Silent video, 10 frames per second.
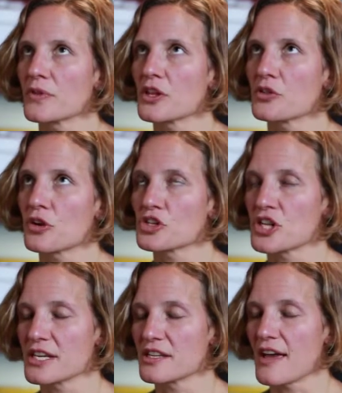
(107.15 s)
they're either
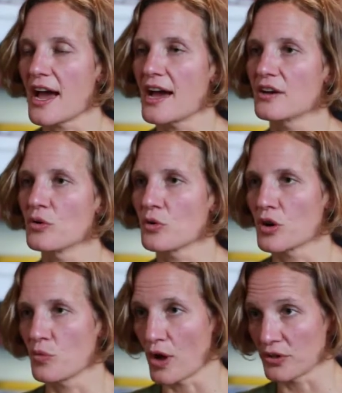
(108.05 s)
assigned to that
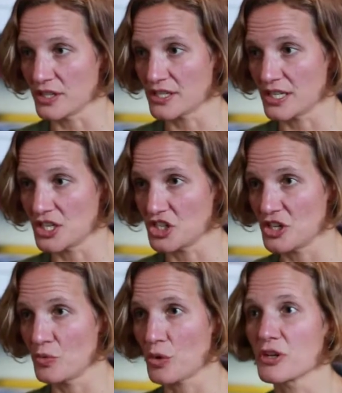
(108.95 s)
or a wellness
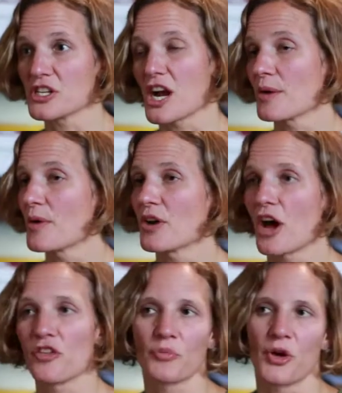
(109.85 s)
condition where we talk about
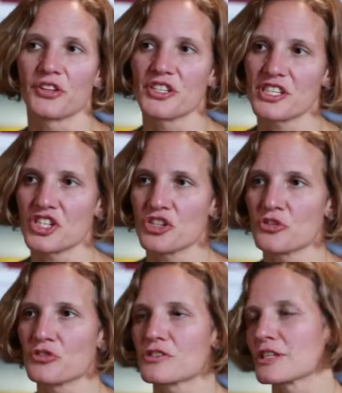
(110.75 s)
health and wellness
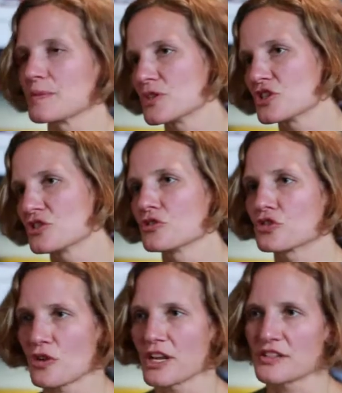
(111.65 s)
issues, sleep issues,
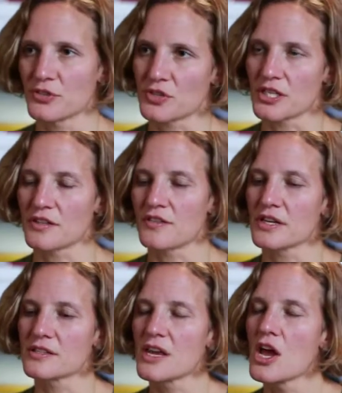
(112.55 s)
stress, those kinds of
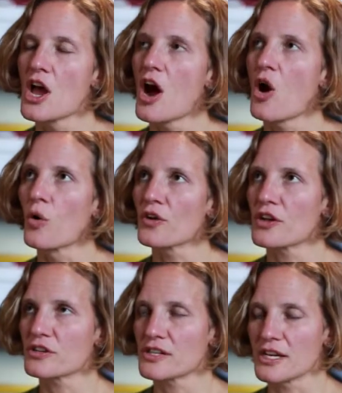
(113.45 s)
things. Or
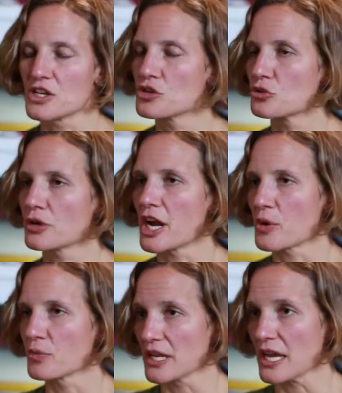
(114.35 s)
they're assigned to usual
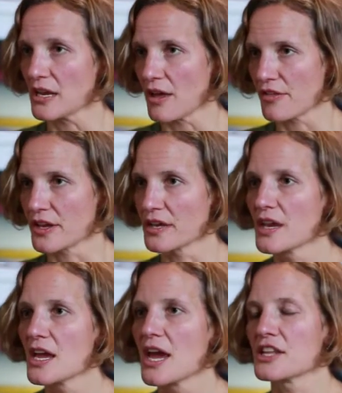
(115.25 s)
care where they get nothing.
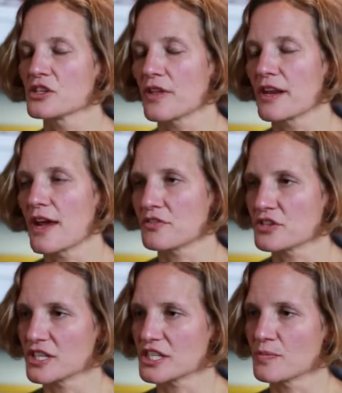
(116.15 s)
And so then after
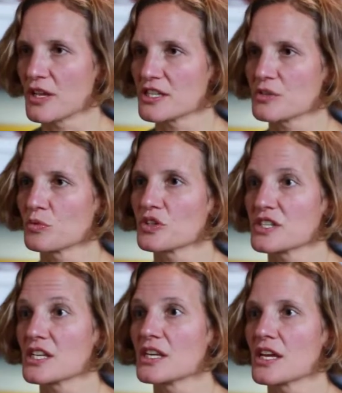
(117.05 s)
6 months, we'll
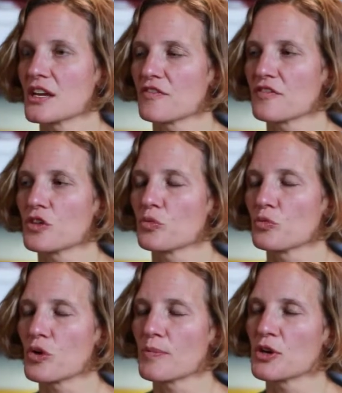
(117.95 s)
see if the
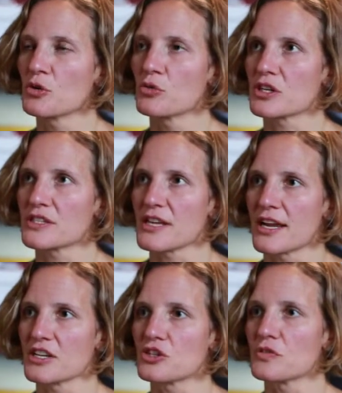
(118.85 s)
women who were
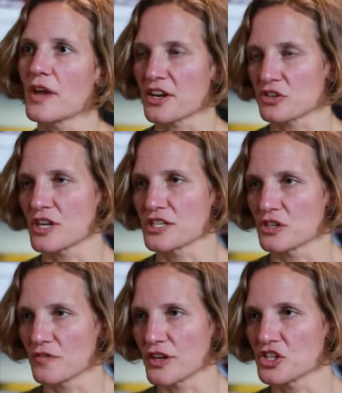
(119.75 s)
assigned to the exercise
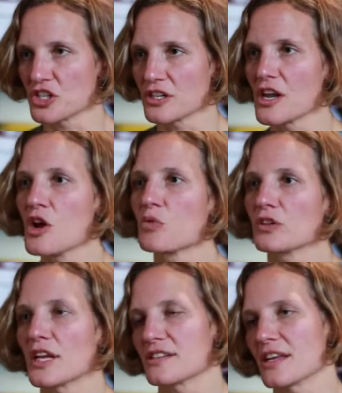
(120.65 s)
intervention were
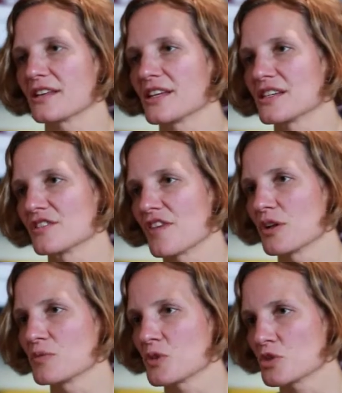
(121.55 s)
less likely to develop